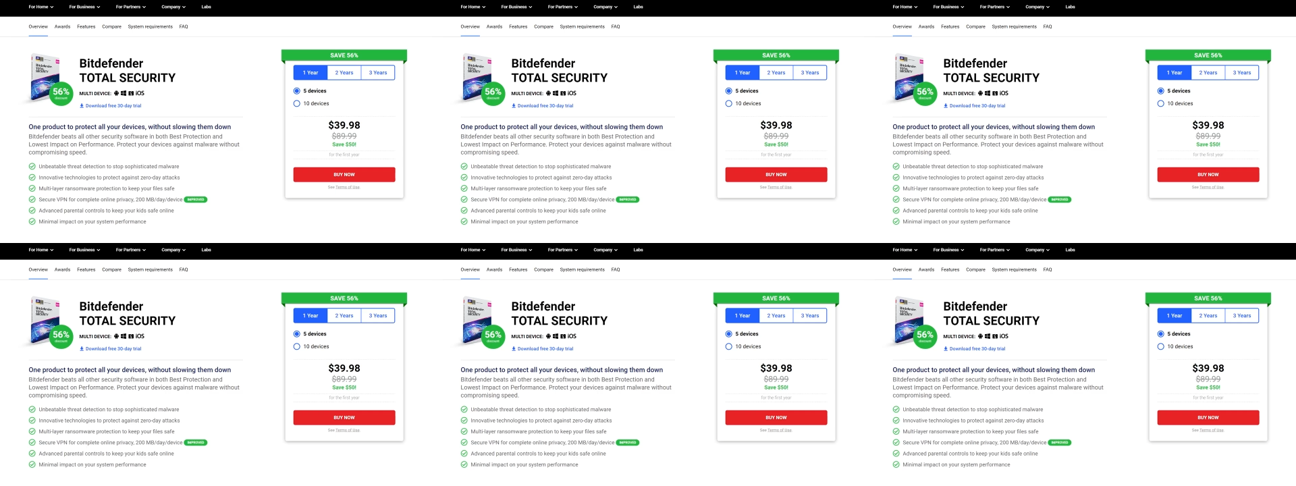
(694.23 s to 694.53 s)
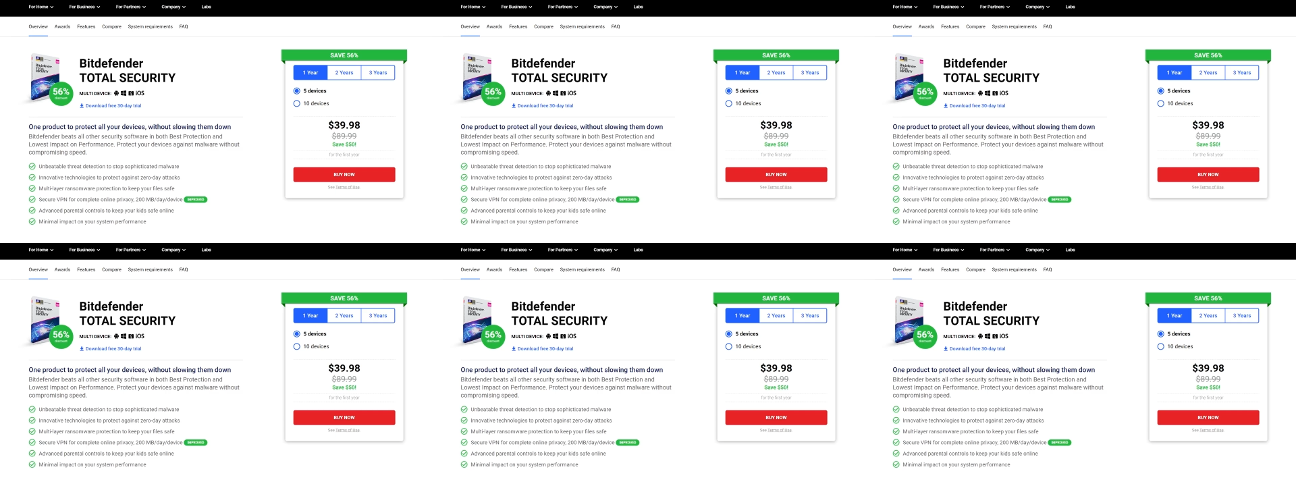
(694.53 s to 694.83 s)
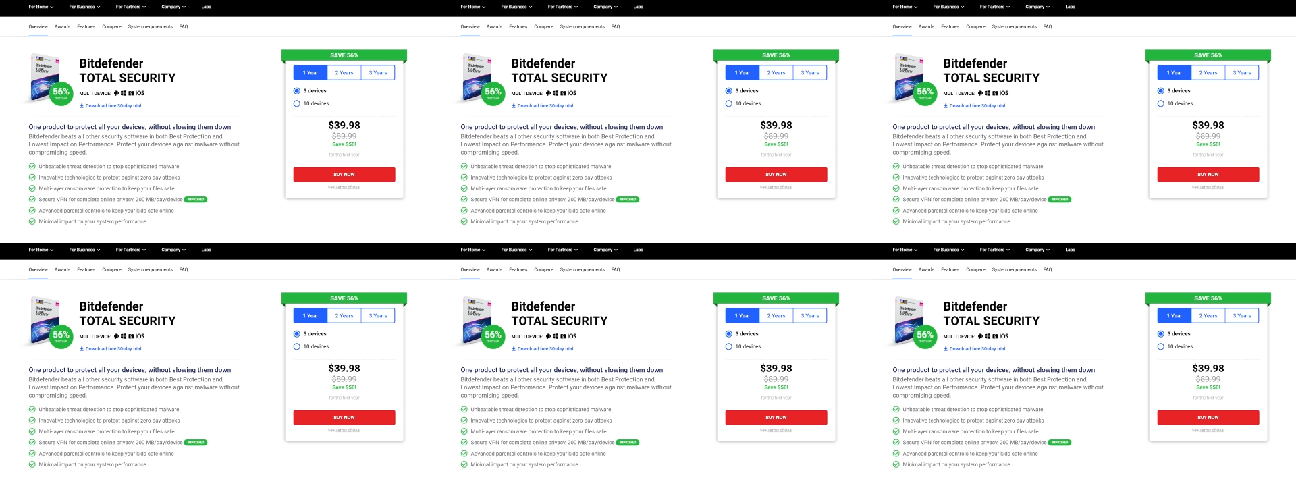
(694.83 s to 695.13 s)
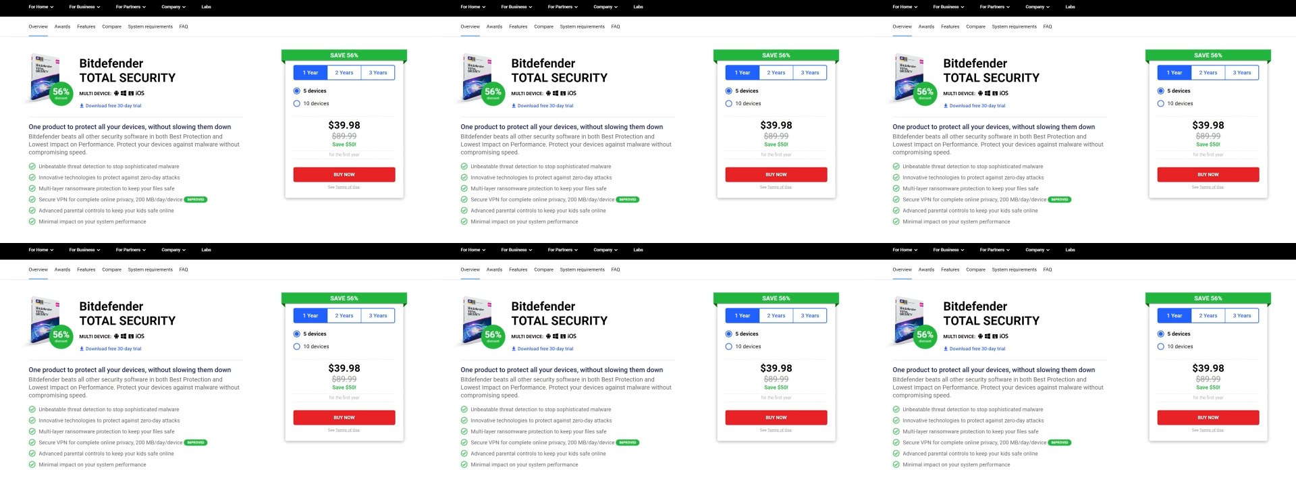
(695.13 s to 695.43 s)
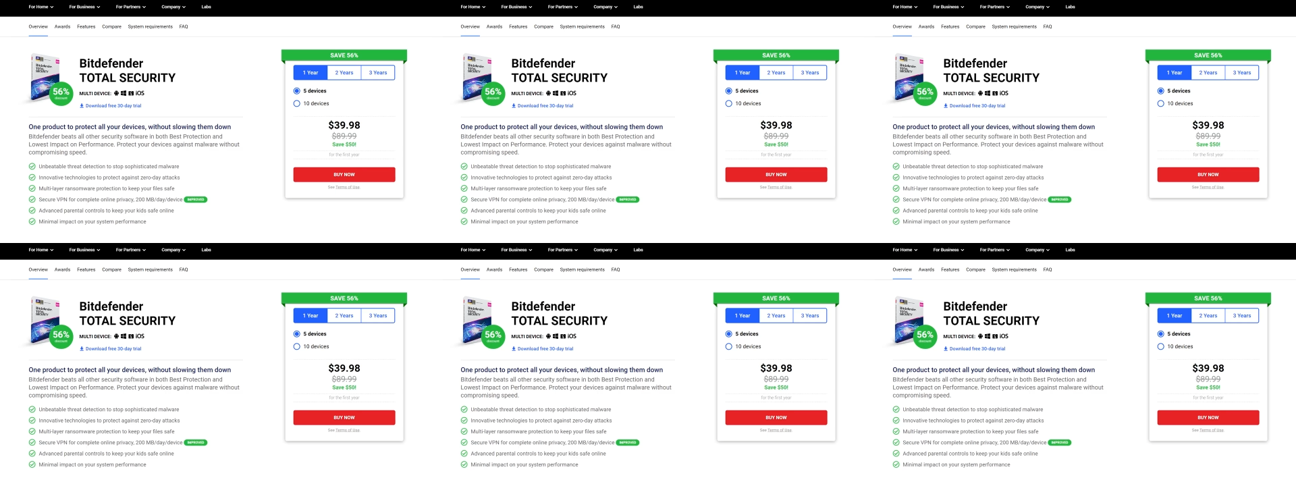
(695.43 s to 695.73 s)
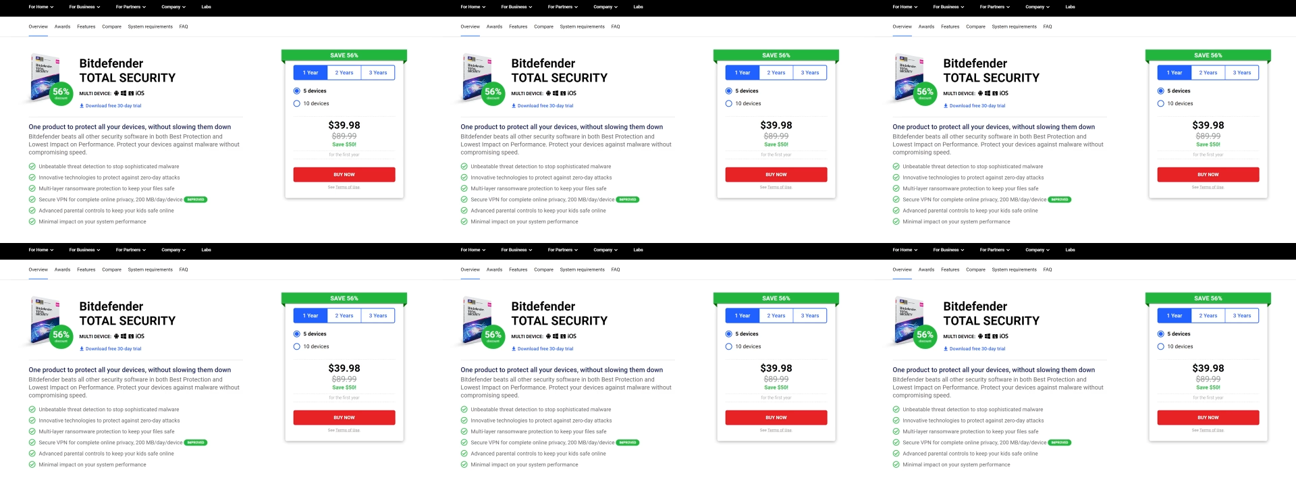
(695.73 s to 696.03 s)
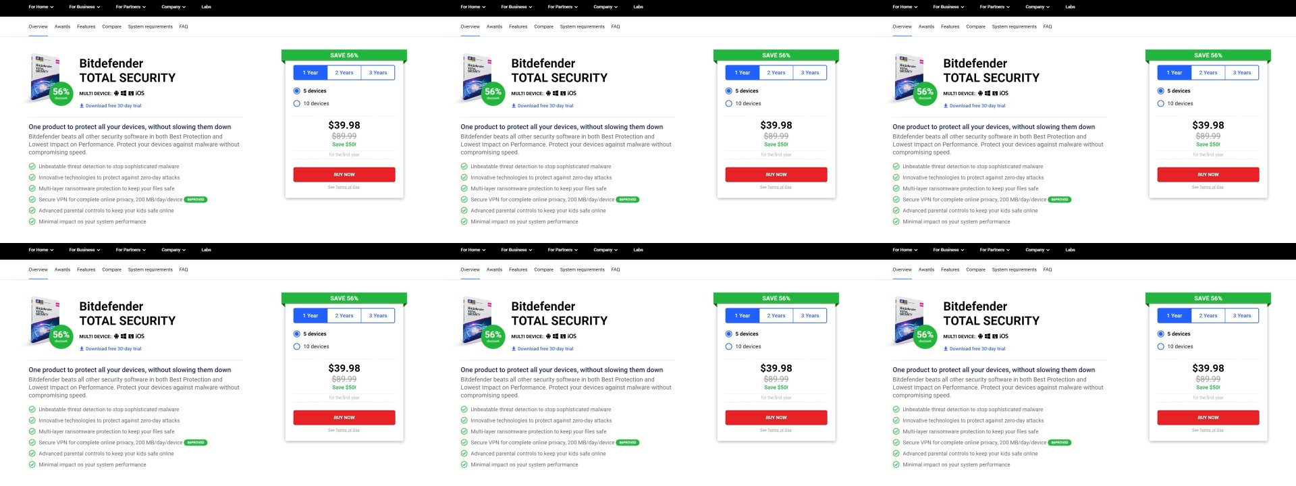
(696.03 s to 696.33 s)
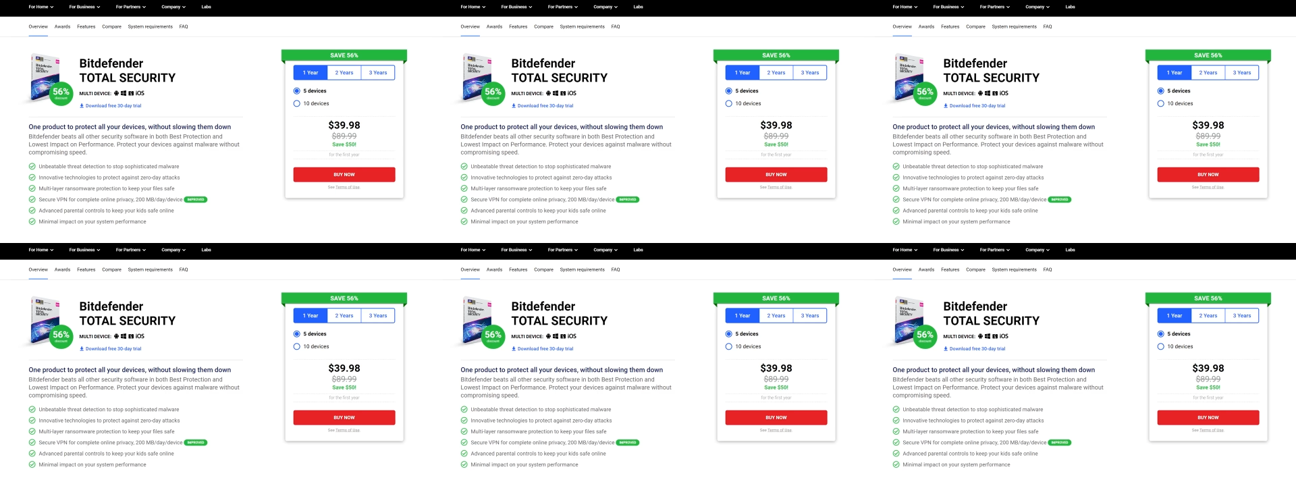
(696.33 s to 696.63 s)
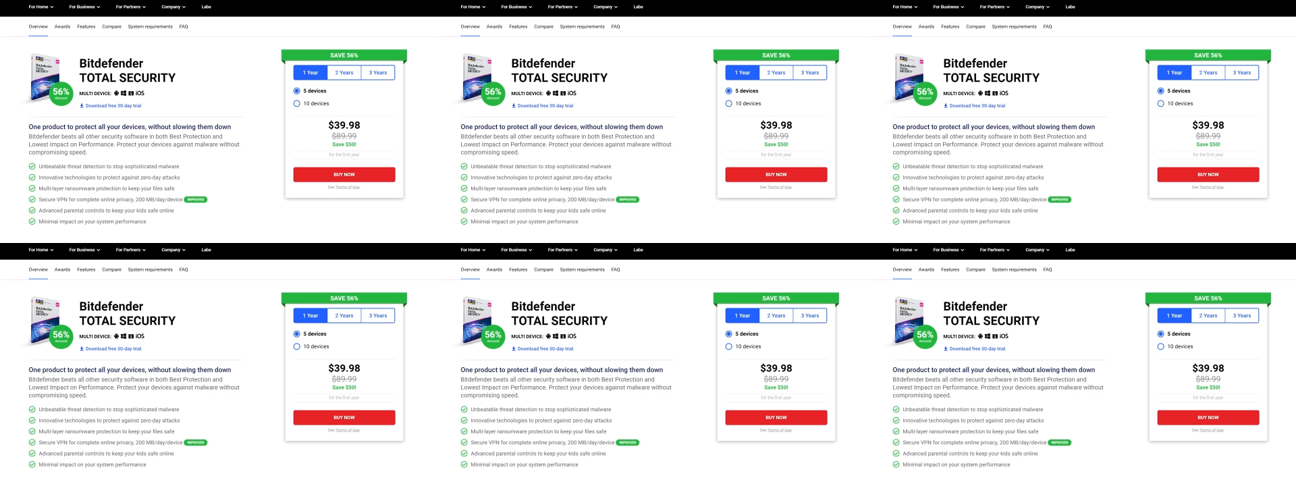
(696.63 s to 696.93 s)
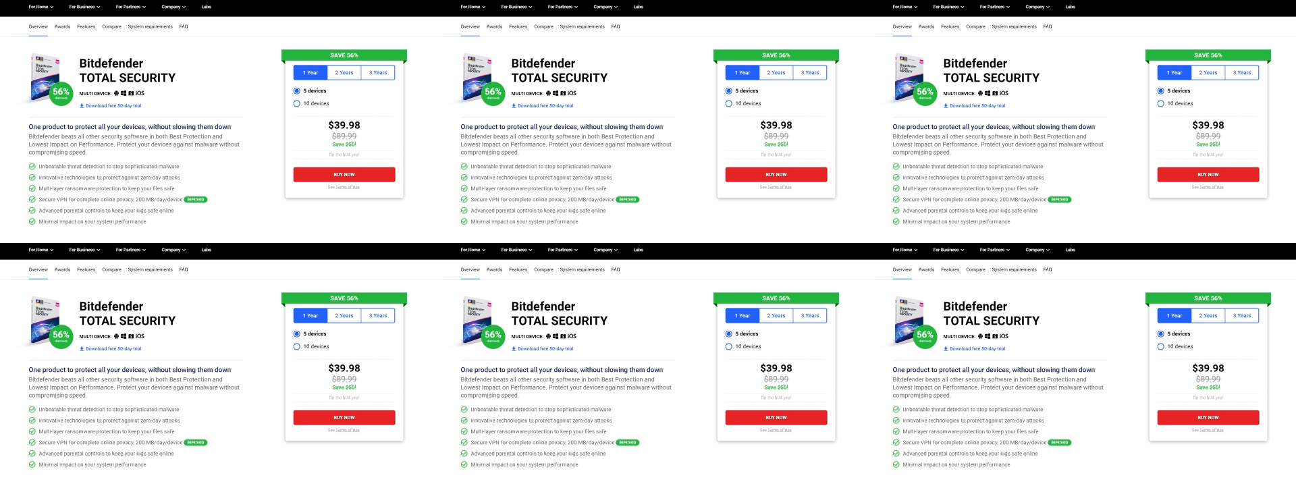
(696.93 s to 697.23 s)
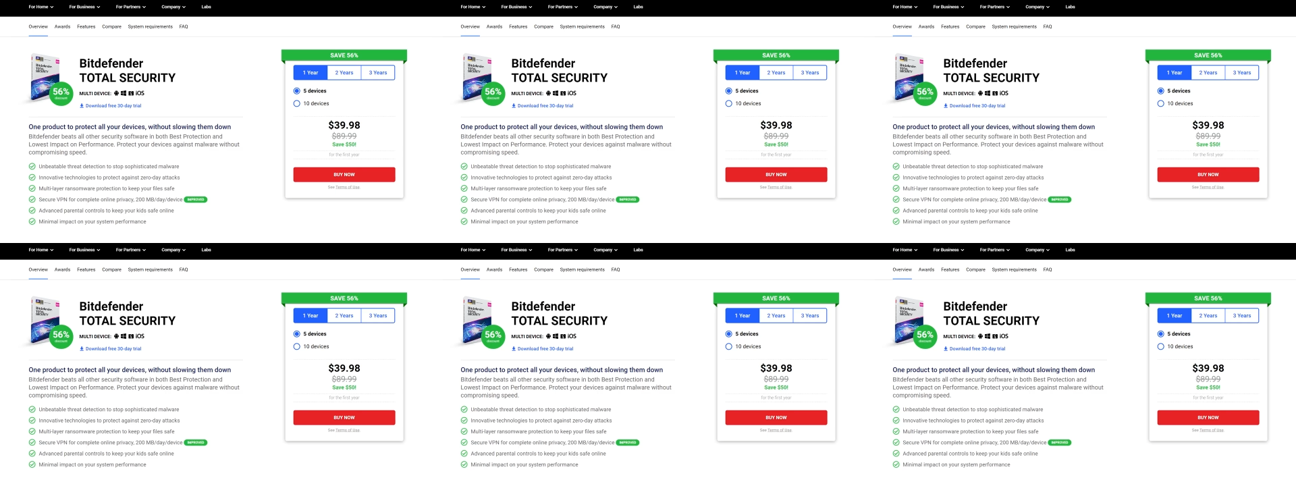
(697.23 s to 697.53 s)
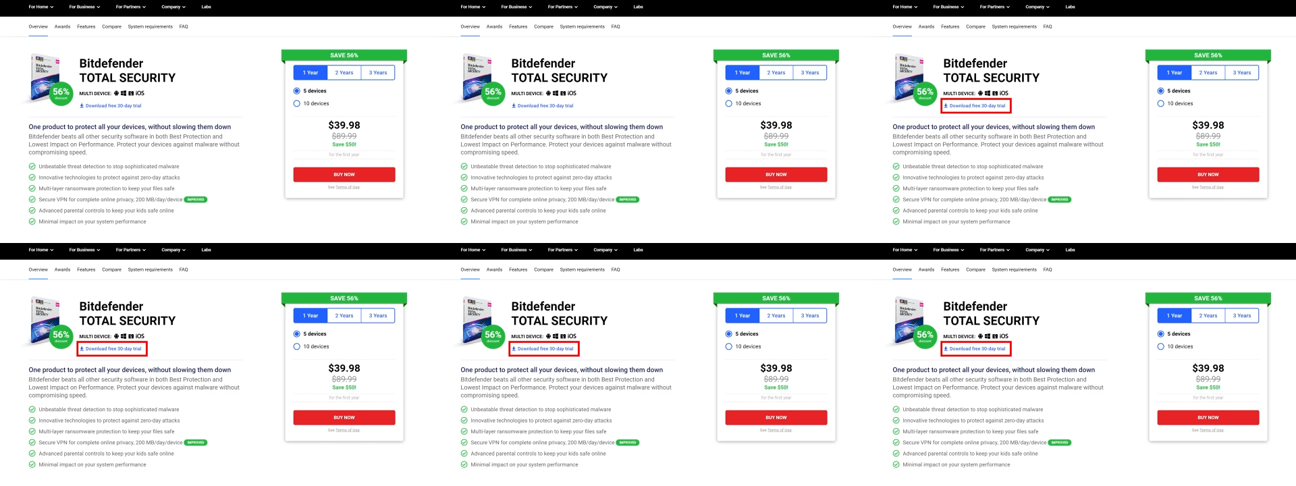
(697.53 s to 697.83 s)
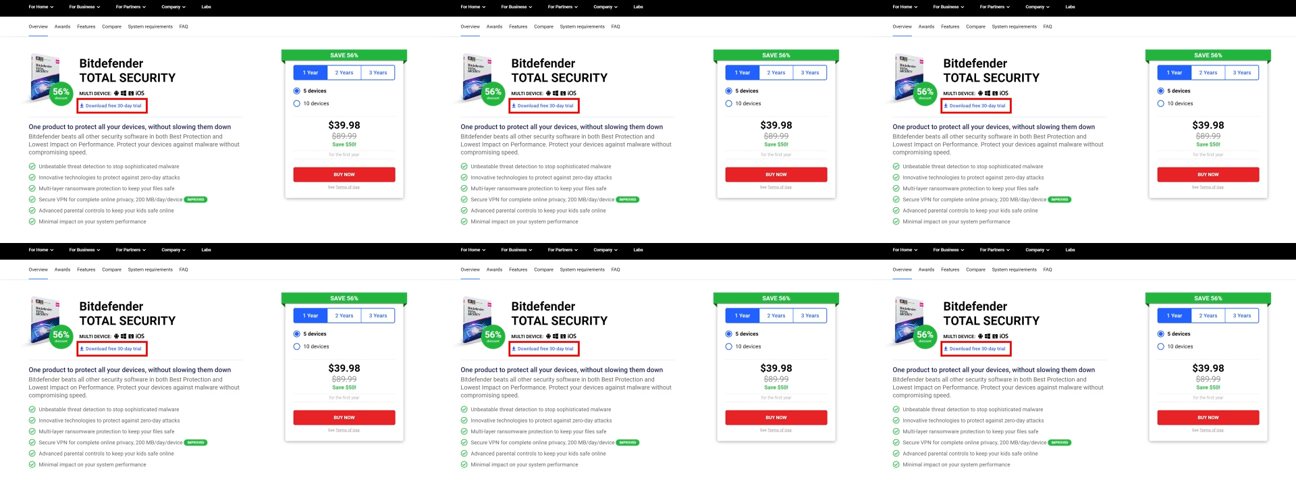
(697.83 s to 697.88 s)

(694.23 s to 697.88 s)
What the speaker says: (no speaker visible)